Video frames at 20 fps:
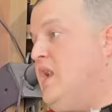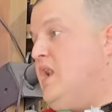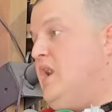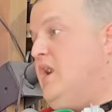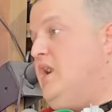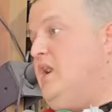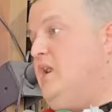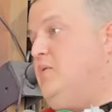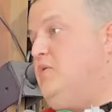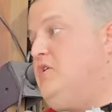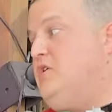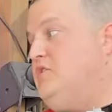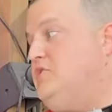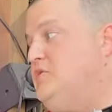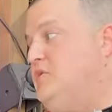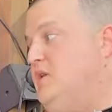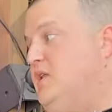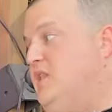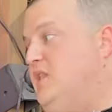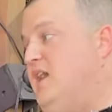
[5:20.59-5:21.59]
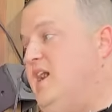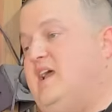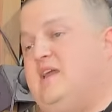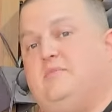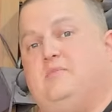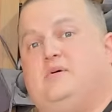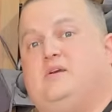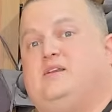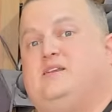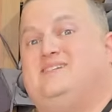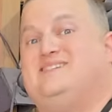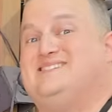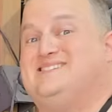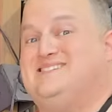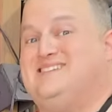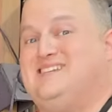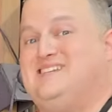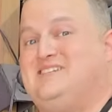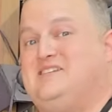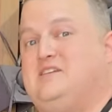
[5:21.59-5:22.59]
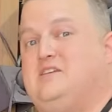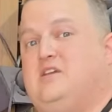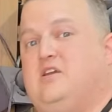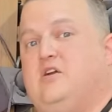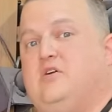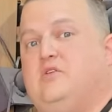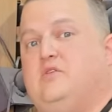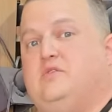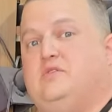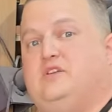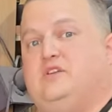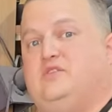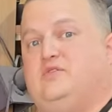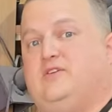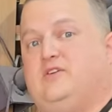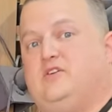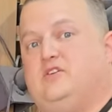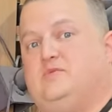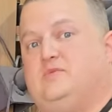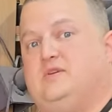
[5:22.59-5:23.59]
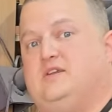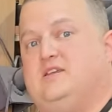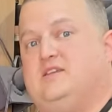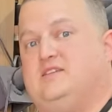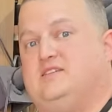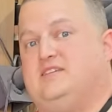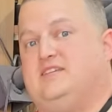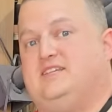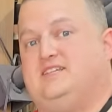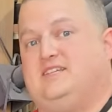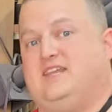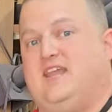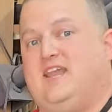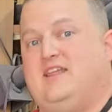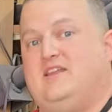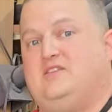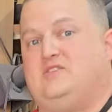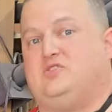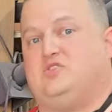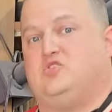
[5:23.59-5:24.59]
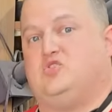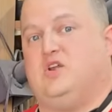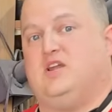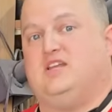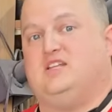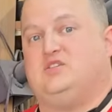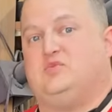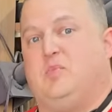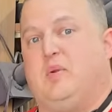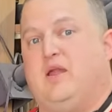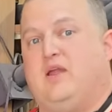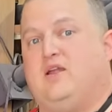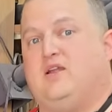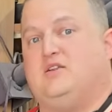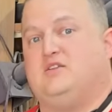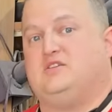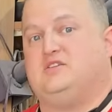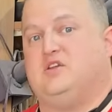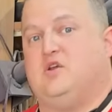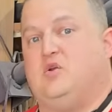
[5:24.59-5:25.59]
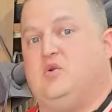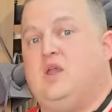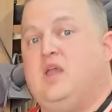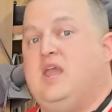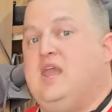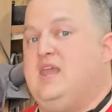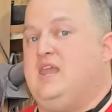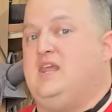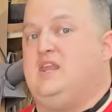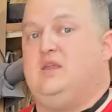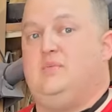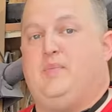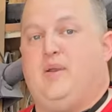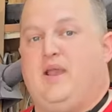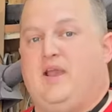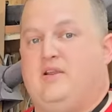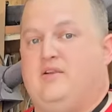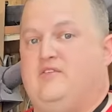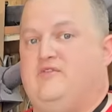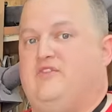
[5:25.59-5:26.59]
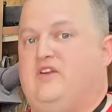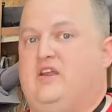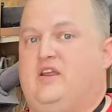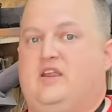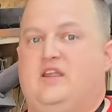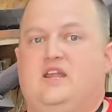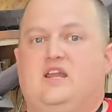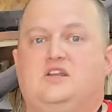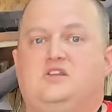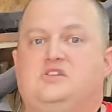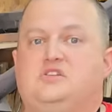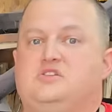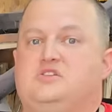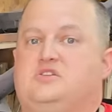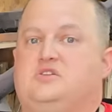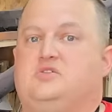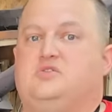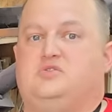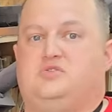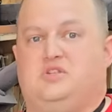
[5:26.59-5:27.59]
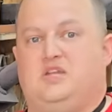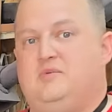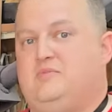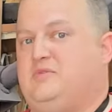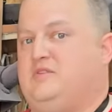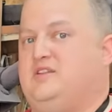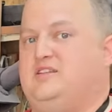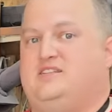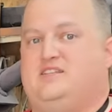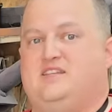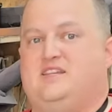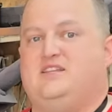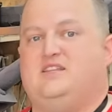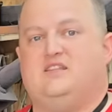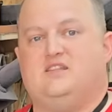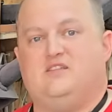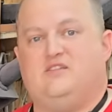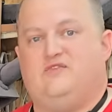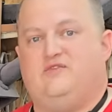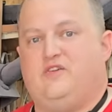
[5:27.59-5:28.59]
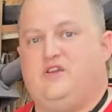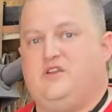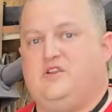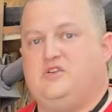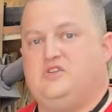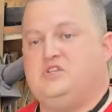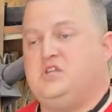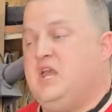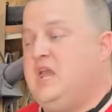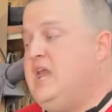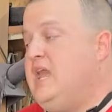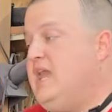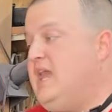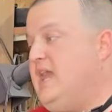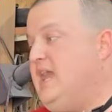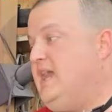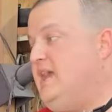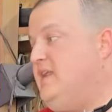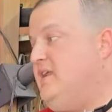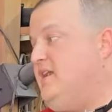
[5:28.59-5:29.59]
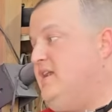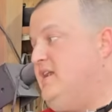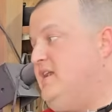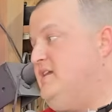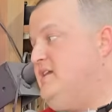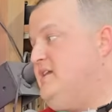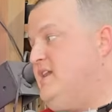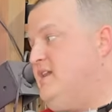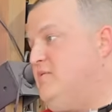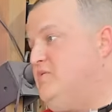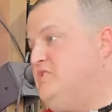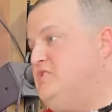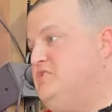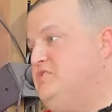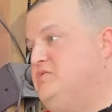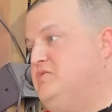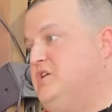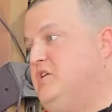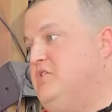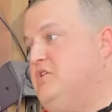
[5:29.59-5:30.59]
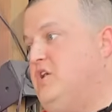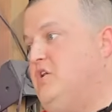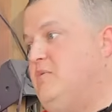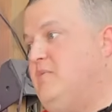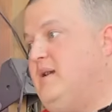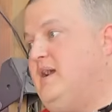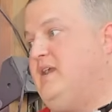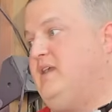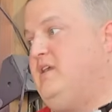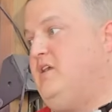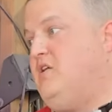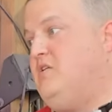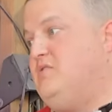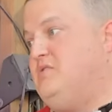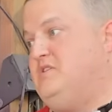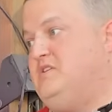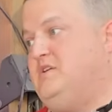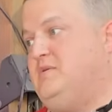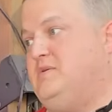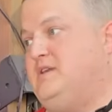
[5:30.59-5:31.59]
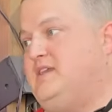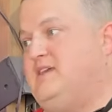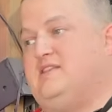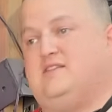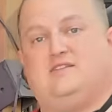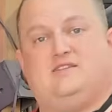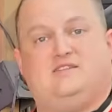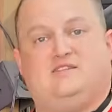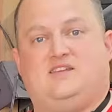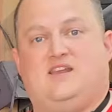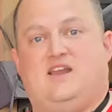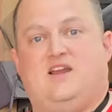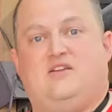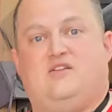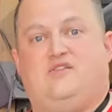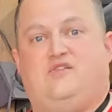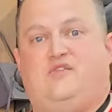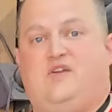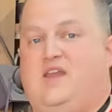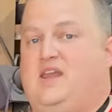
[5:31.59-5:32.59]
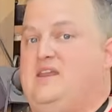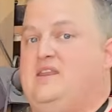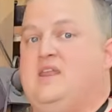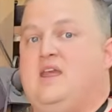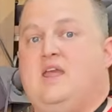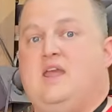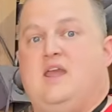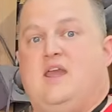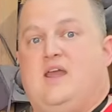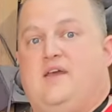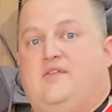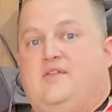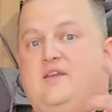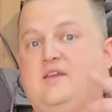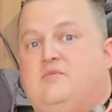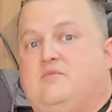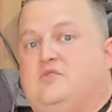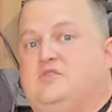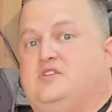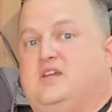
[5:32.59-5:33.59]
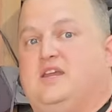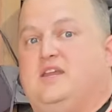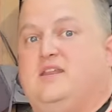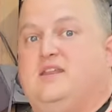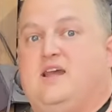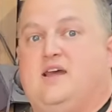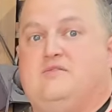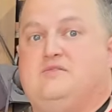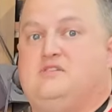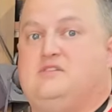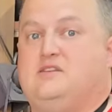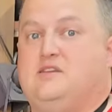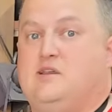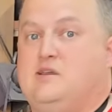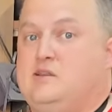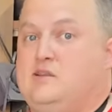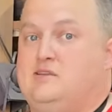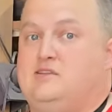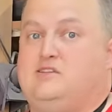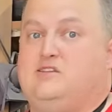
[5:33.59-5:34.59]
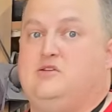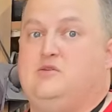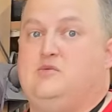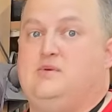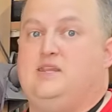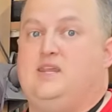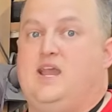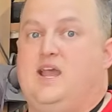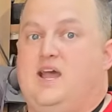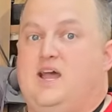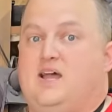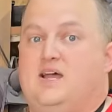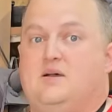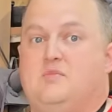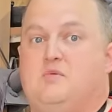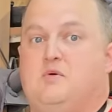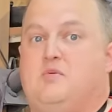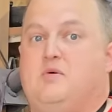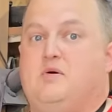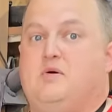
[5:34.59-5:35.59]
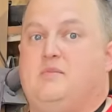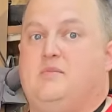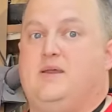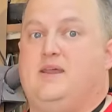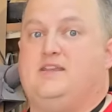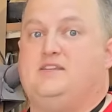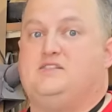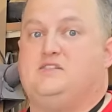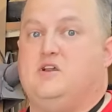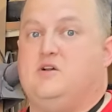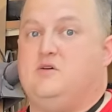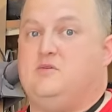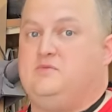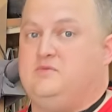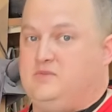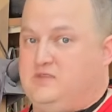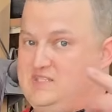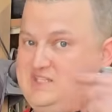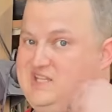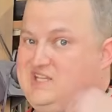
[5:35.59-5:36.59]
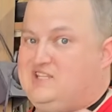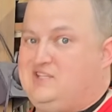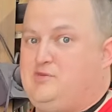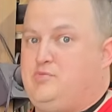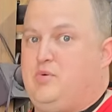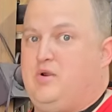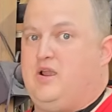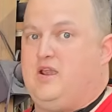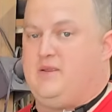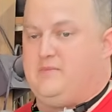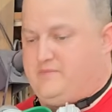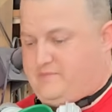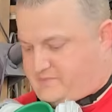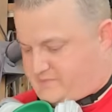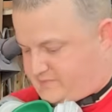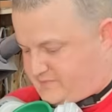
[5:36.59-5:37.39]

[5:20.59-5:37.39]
We're going to do a light but consistent coat on this first because these candies are transparent, so any pattern variations, you'll typically see it in the finish. And yeah, we're just going to go coat by coat until we get the desired effect. And then we'll take it out in the sun and see what we got. I'm going to put my mask on. Let's get the spraying.